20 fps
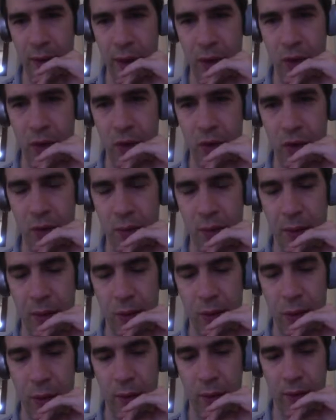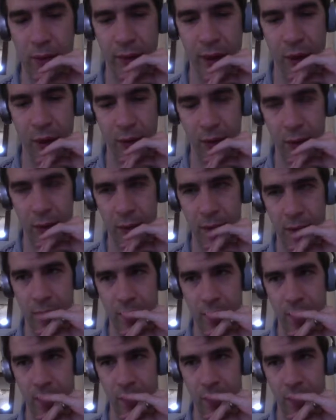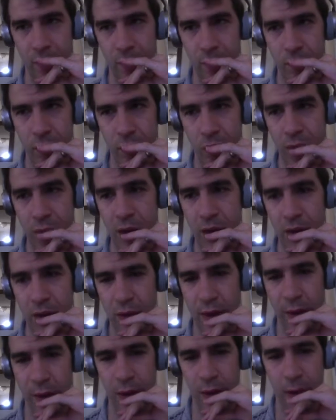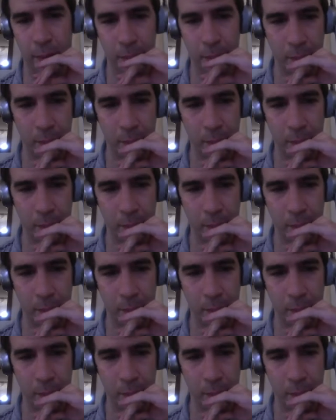That used to be 12,000. They've changed that up.